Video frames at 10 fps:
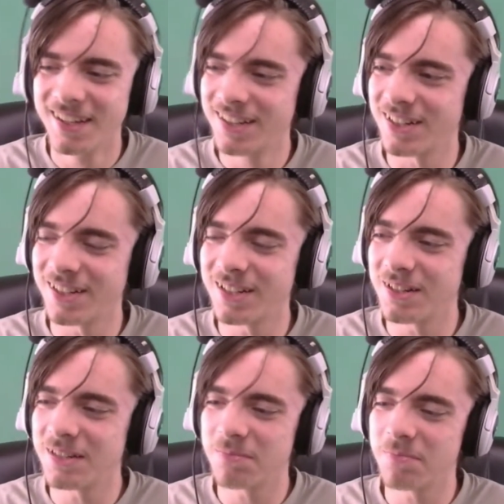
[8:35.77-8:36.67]
So
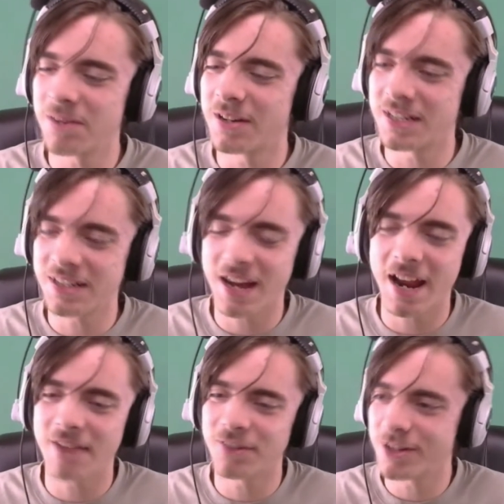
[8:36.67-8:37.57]
these parents, I
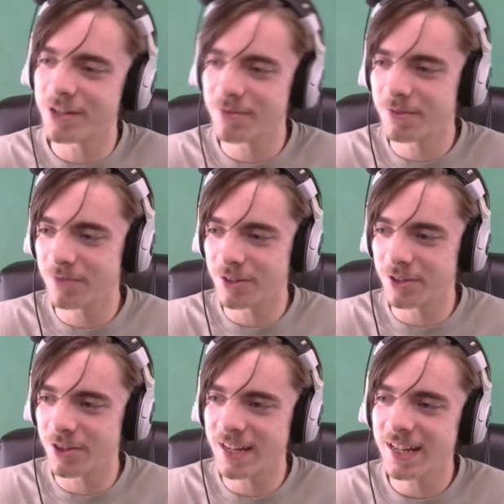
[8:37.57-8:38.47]
have no idea what
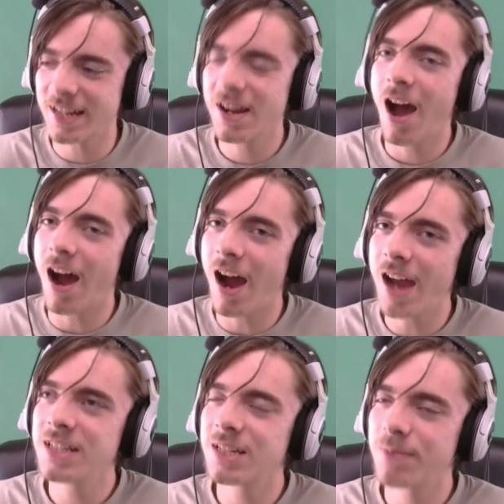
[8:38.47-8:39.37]
they're thinking.
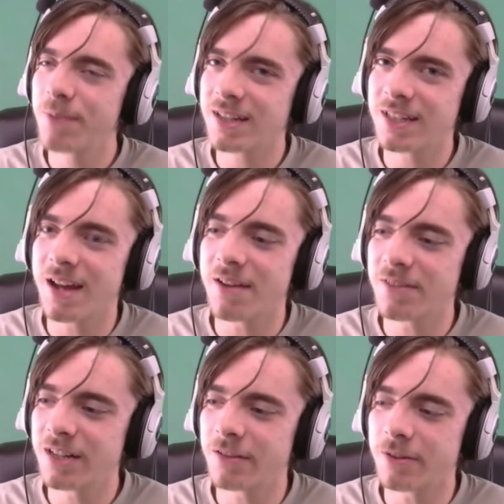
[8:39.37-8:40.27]
I expect that
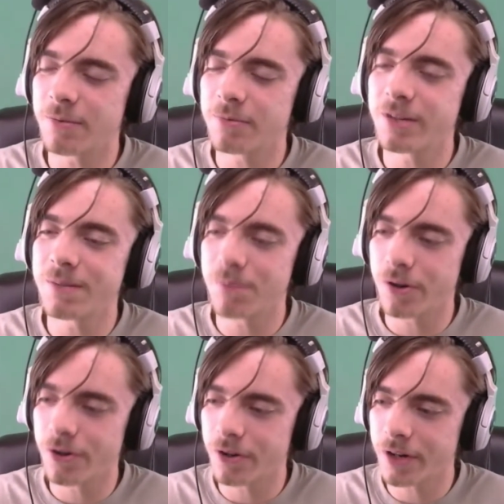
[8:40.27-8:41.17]
some of them are pretty
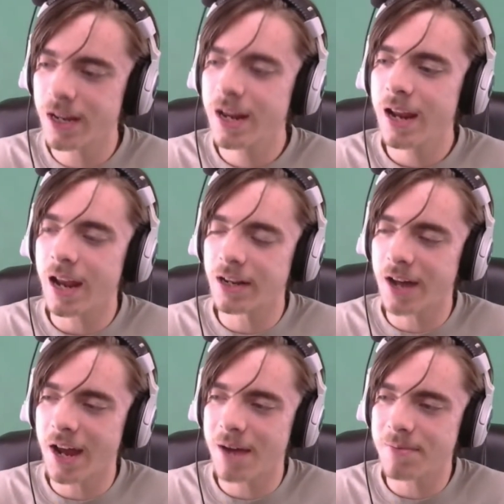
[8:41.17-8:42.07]
bored and
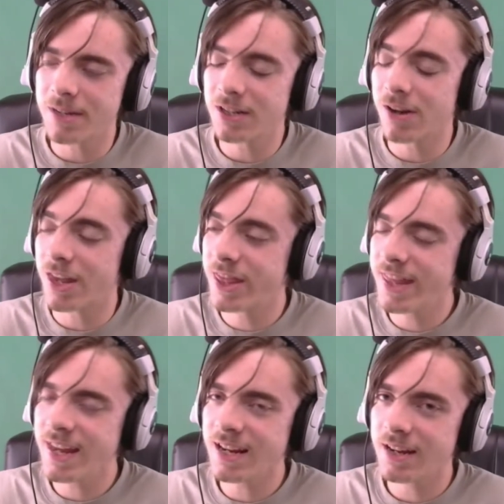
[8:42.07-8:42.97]
not happy, so I
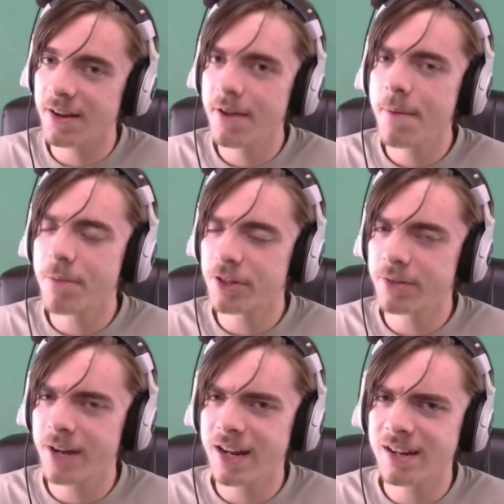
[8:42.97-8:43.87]
think most
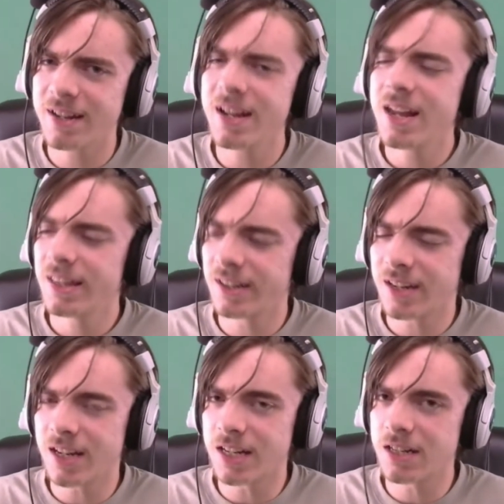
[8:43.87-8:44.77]
likely their
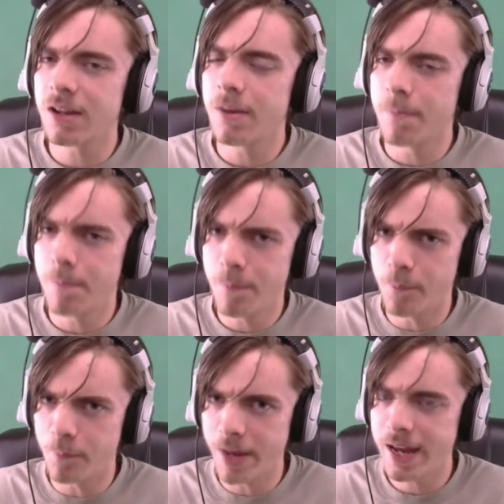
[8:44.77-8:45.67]
kids
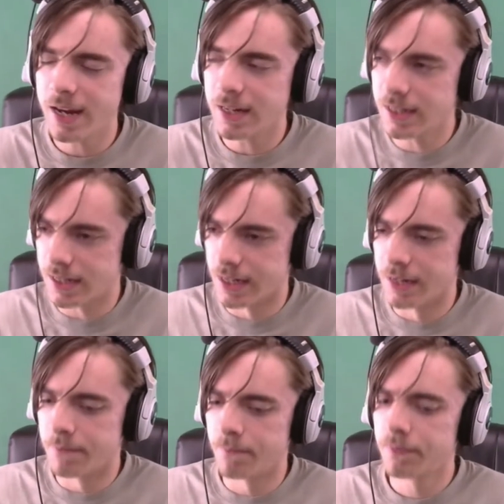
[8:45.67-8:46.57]
begged
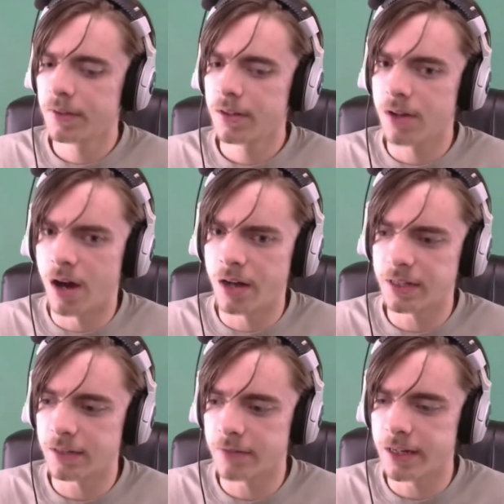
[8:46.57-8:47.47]
them
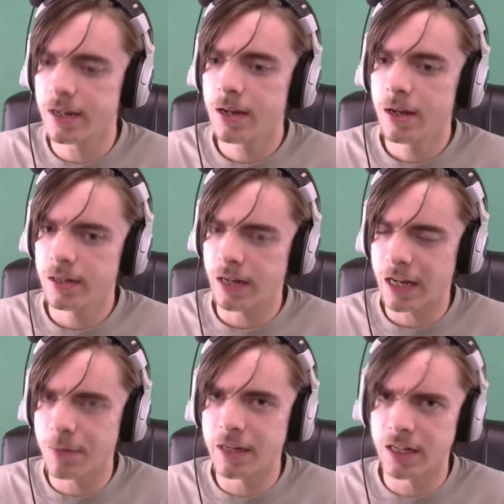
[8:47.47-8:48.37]
constantly,
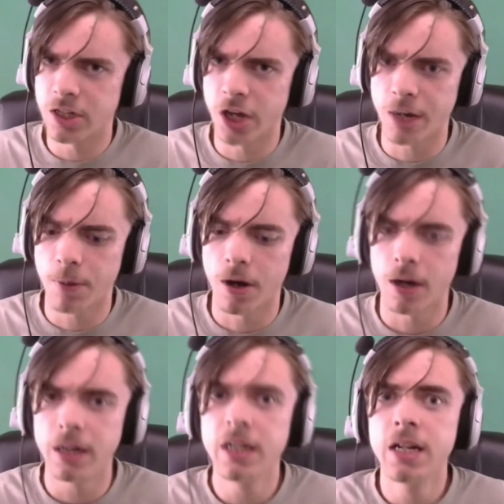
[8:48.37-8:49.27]
take me to Jake
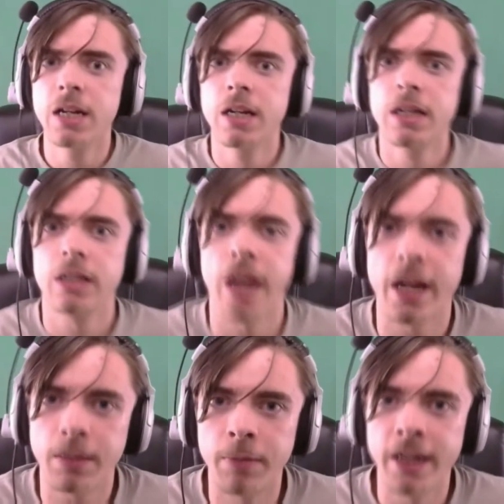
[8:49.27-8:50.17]
Paul,
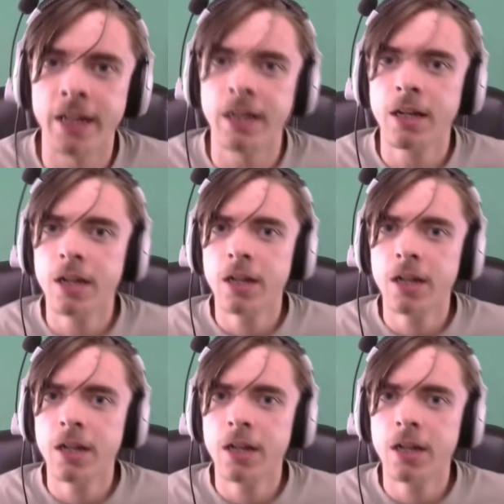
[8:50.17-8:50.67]
take me